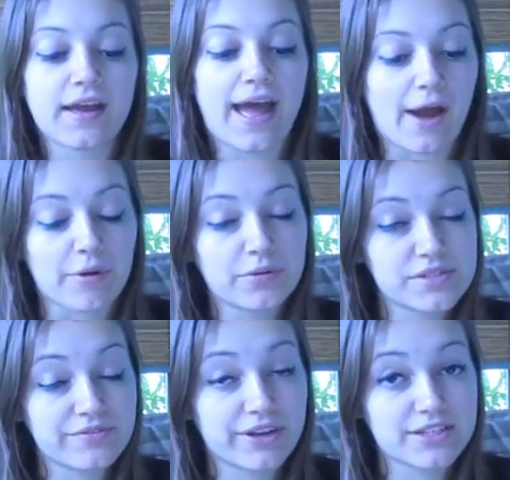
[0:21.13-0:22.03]
Howard
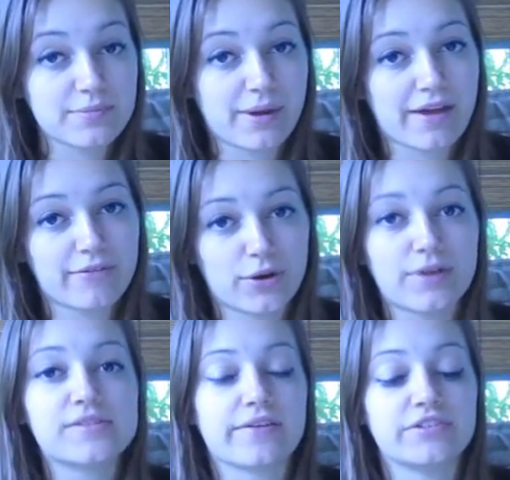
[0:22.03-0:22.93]
was evicted by a vote
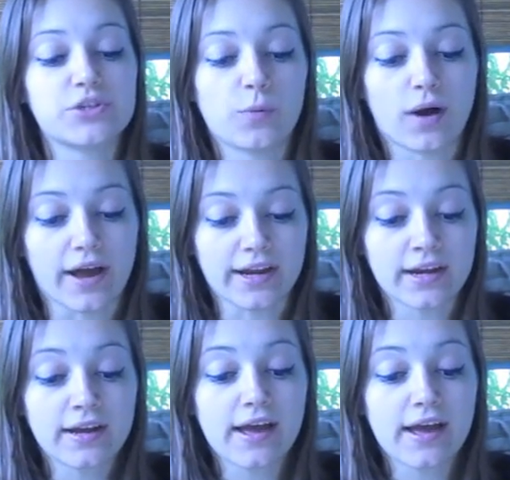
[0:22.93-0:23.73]
of 7-1,